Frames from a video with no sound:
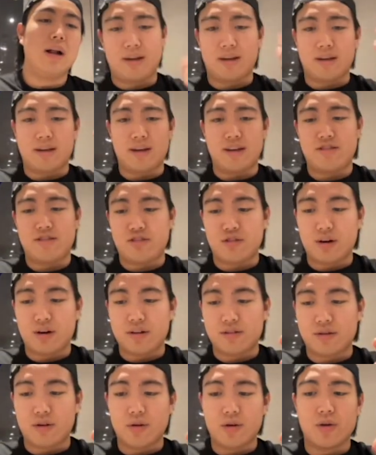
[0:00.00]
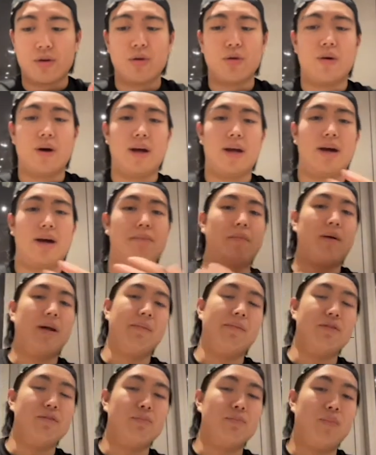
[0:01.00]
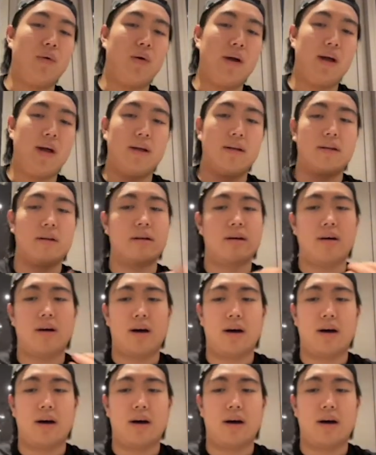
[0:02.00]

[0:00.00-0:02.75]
In case you guys don't know who I am, my name is Boyuan.